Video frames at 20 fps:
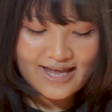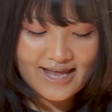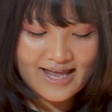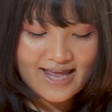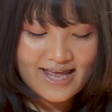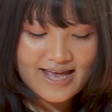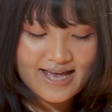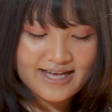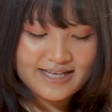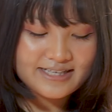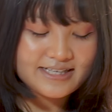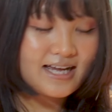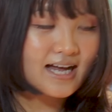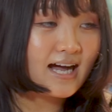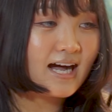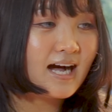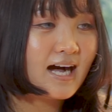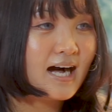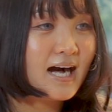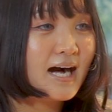And
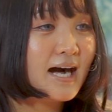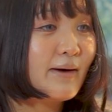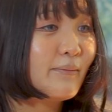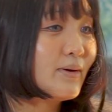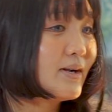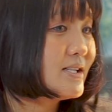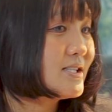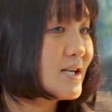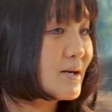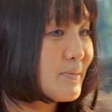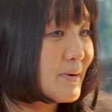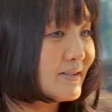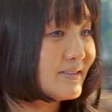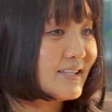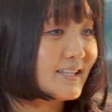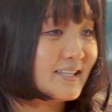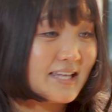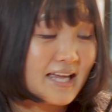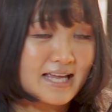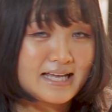I want to talk about
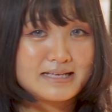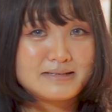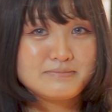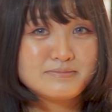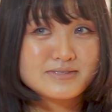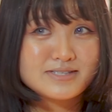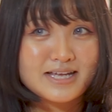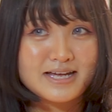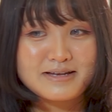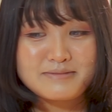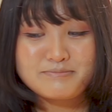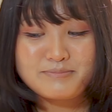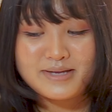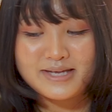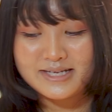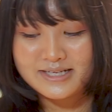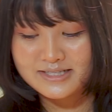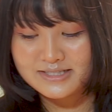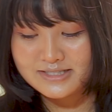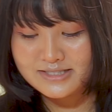the games I
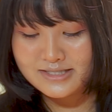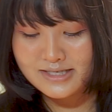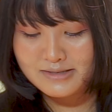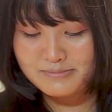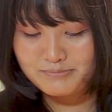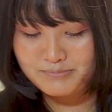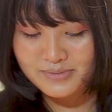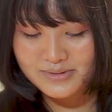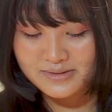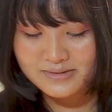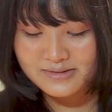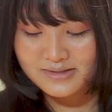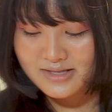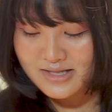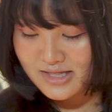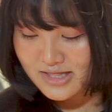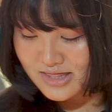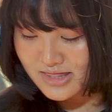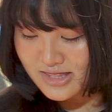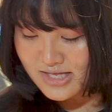picked up
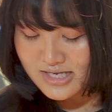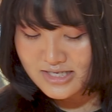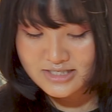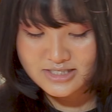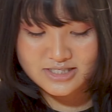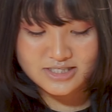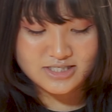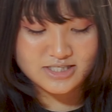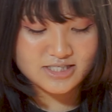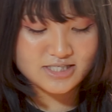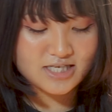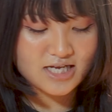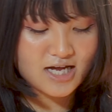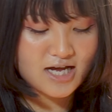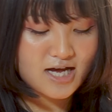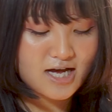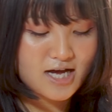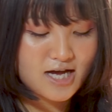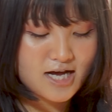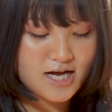this
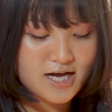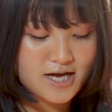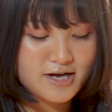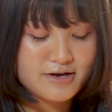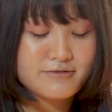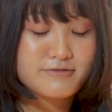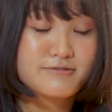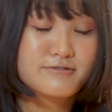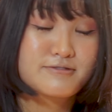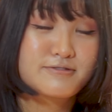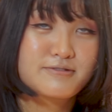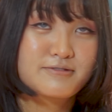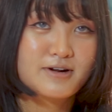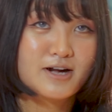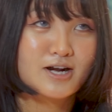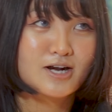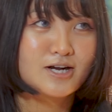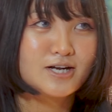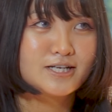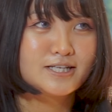
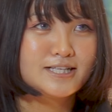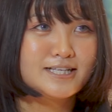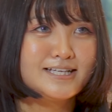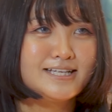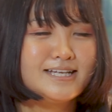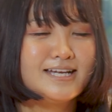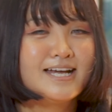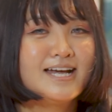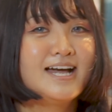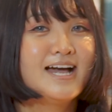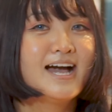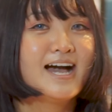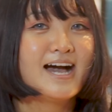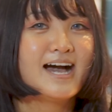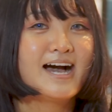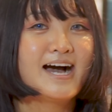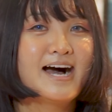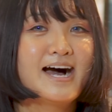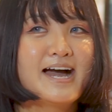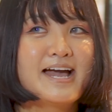currently.
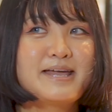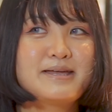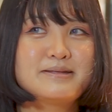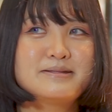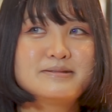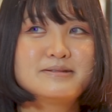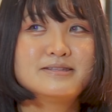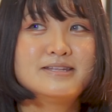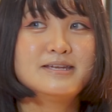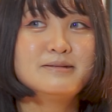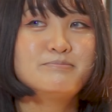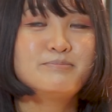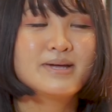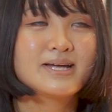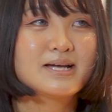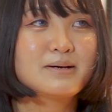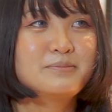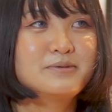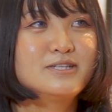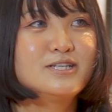I did
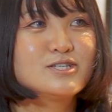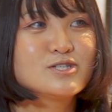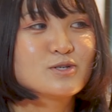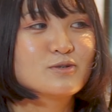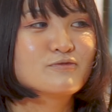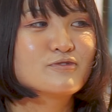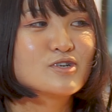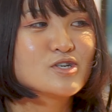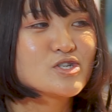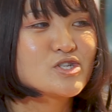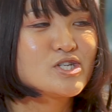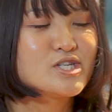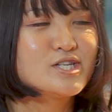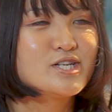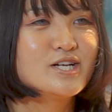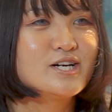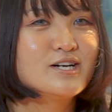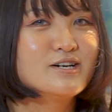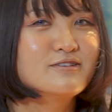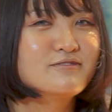pick up a digital
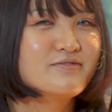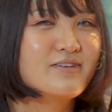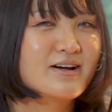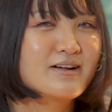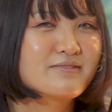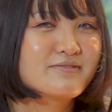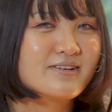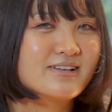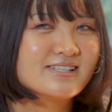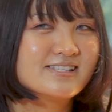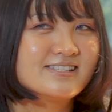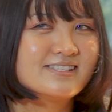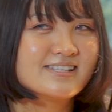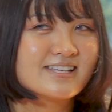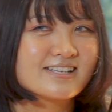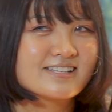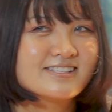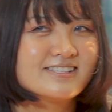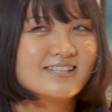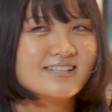version of Final Fantasy
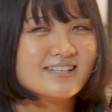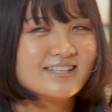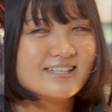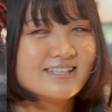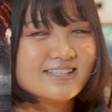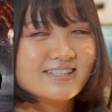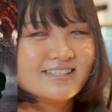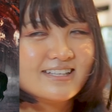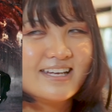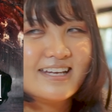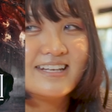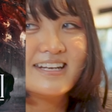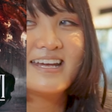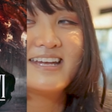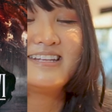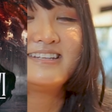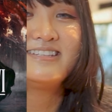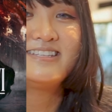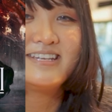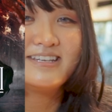16, and
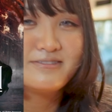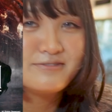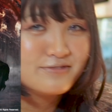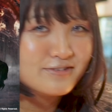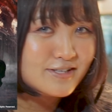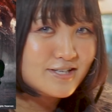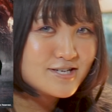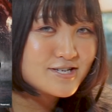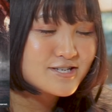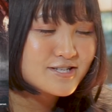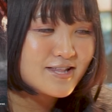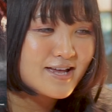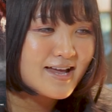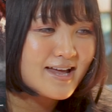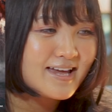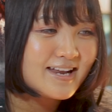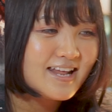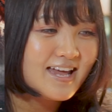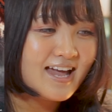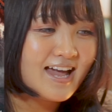I did finish
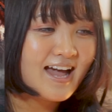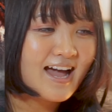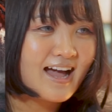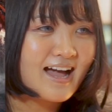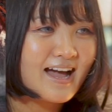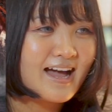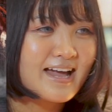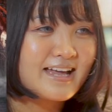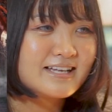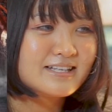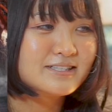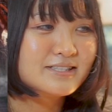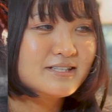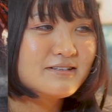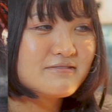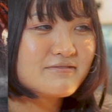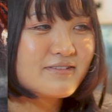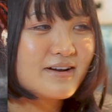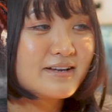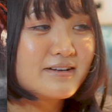that. I
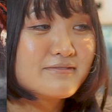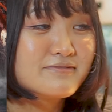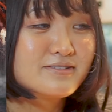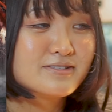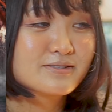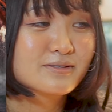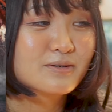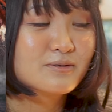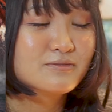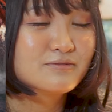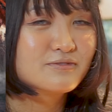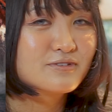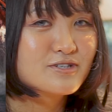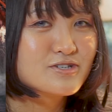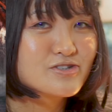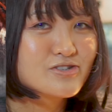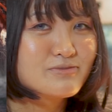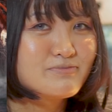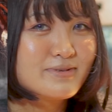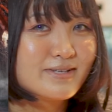couldn't find a physical
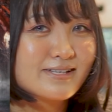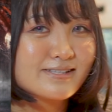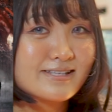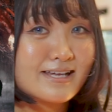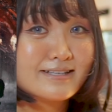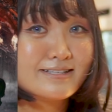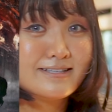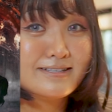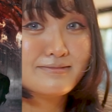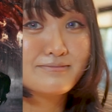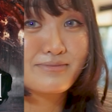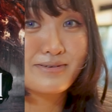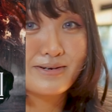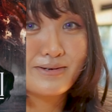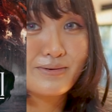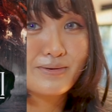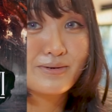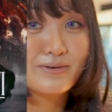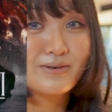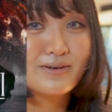version because I didn't
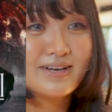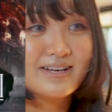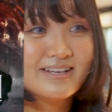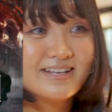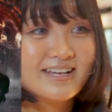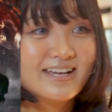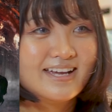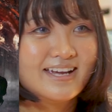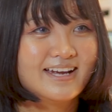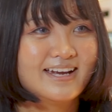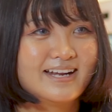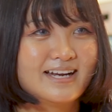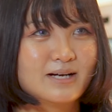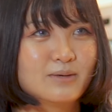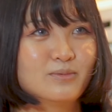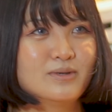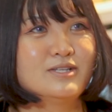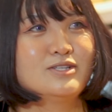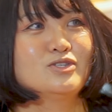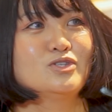pre-order it, and I
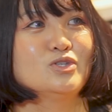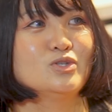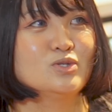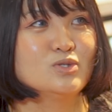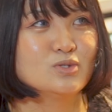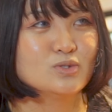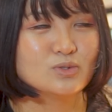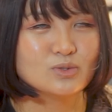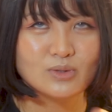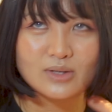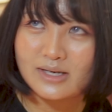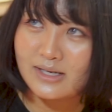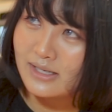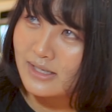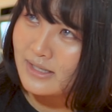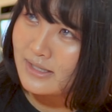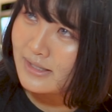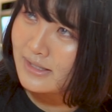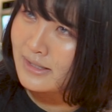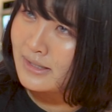went to
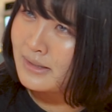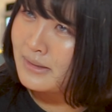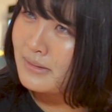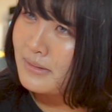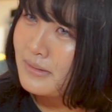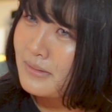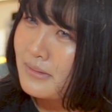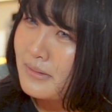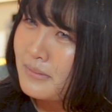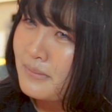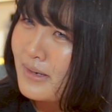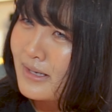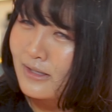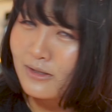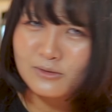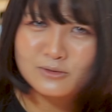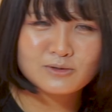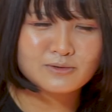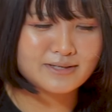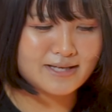my
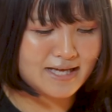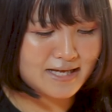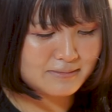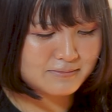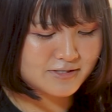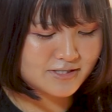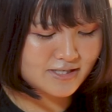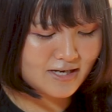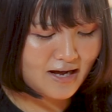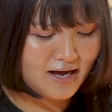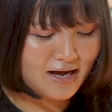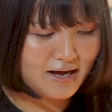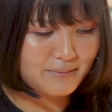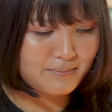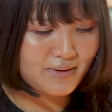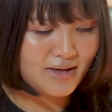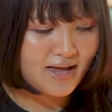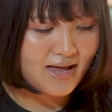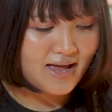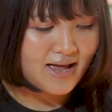local
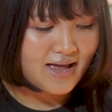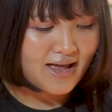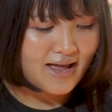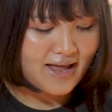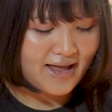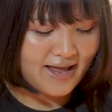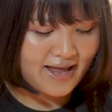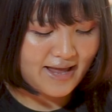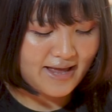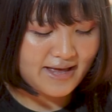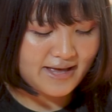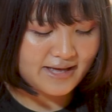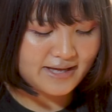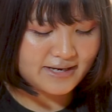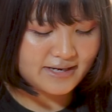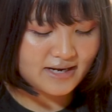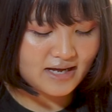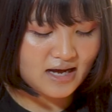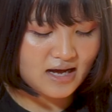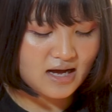GameStop,
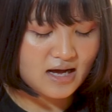and